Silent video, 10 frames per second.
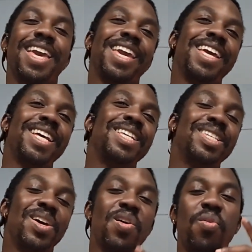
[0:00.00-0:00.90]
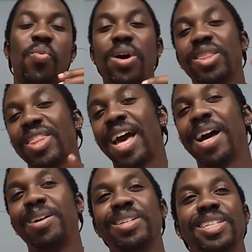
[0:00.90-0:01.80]
is
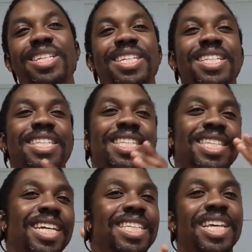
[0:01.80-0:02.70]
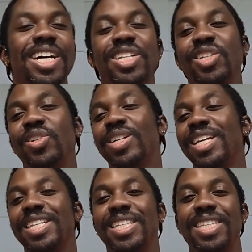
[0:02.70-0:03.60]

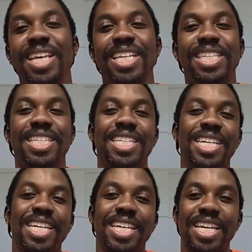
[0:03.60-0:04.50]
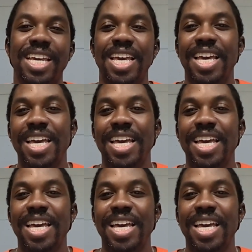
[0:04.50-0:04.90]
$1,660